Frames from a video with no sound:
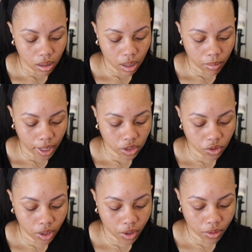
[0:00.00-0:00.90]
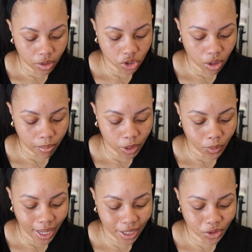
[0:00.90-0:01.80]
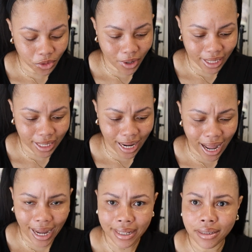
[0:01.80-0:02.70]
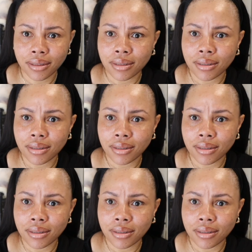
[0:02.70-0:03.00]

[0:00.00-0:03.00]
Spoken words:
I'm actually around the shop, but we had to run and hide.